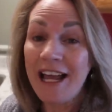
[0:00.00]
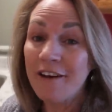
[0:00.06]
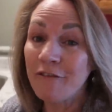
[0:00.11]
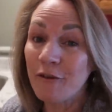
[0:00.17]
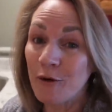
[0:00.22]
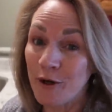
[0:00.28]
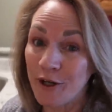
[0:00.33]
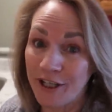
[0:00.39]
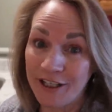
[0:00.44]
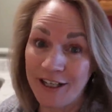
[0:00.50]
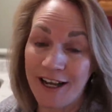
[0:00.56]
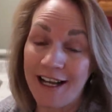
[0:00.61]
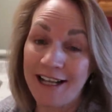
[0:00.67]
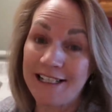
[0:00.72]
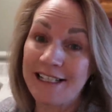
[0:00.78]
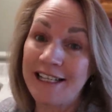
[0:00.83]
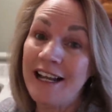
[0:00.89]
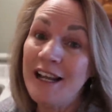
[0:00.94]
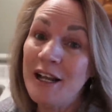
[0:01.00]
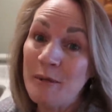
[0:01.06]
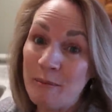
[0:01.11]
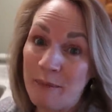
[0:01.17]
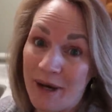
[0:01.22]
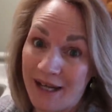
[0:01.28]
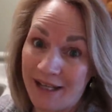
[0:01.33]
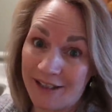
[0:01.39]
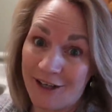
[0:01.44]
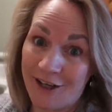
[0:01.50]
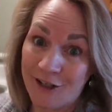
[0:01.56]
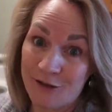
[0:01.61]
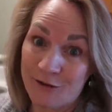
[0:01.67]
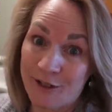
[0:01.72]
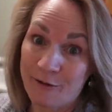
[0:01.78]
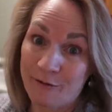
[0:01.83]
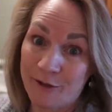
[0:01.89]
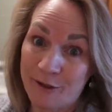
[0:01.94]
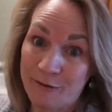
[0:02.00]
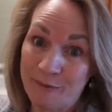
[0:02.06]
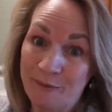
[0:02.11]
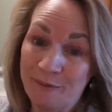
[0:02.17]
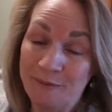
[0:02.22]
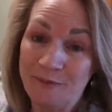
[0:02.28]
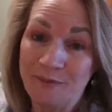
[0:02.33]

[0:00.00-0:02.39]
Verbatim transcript: have organized my laundry room.